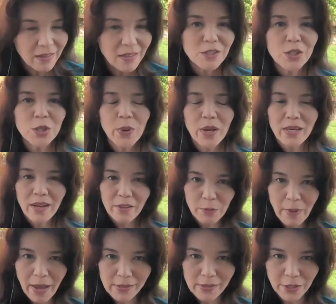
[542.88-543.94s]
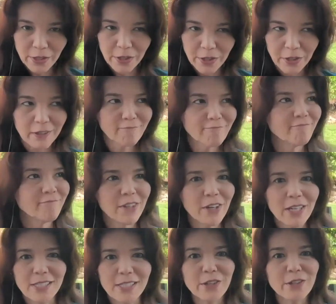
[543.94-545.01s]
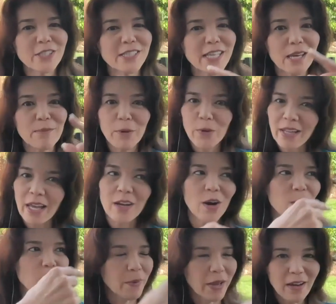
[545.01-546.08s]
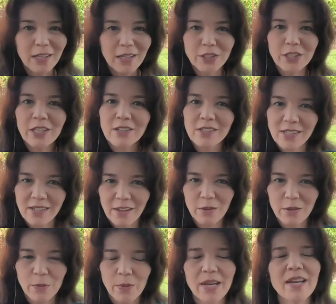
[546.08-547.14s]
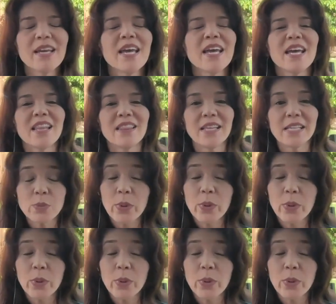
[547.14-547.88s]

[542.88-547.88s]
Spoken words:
This led me to another massacre. Goodness, you just keep going like, oh my gosh, here is another one.